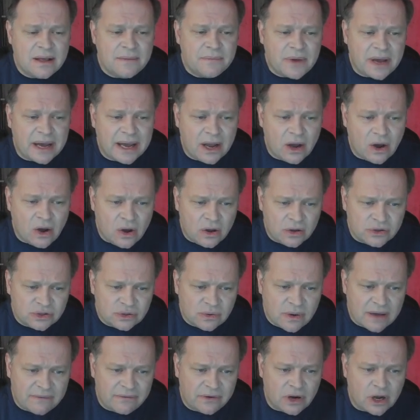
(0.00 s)
I also
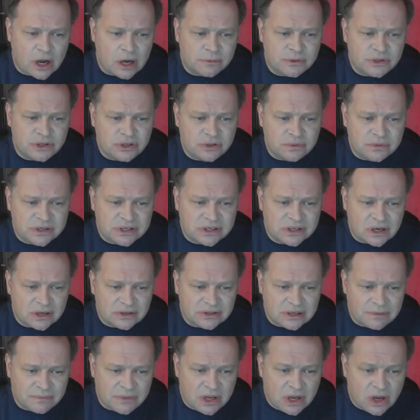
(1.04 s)
have an option to install
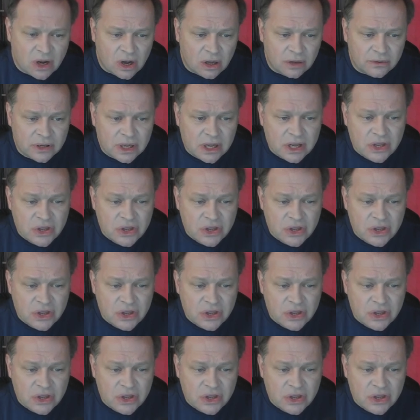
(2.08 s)
something called